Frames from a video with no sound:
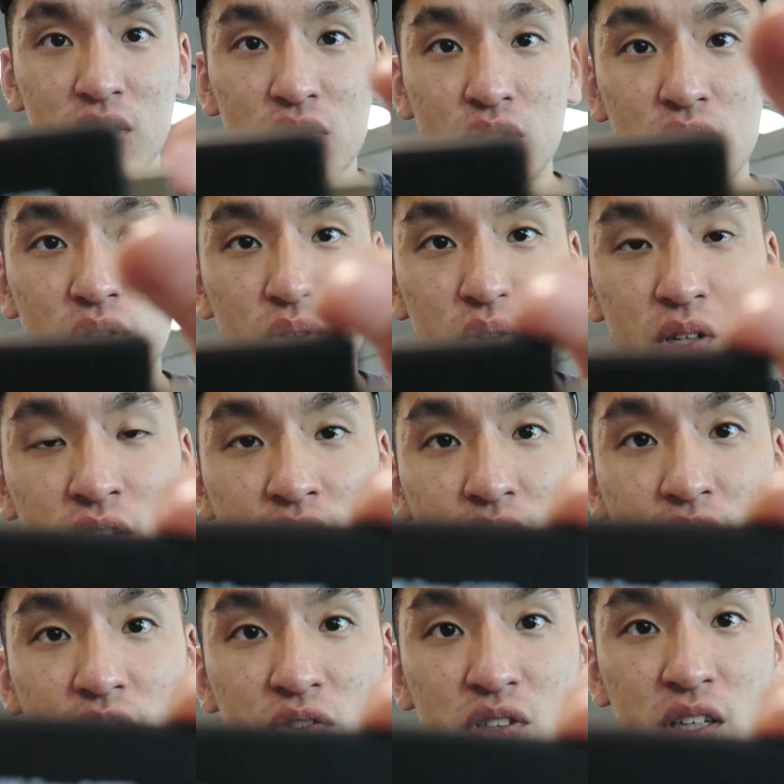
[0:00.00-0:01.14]
So in the
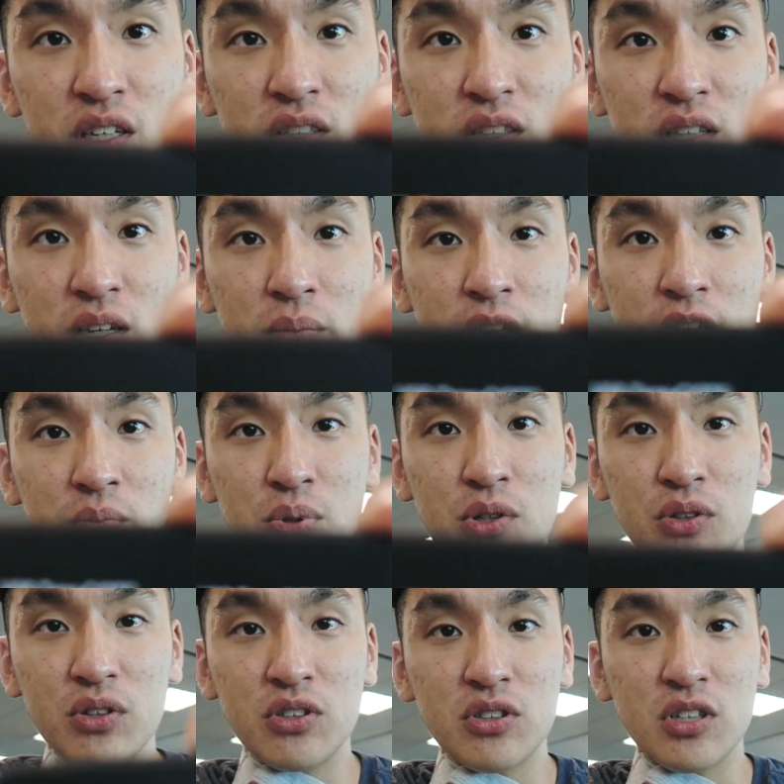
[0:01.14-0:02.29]
off chance that my computer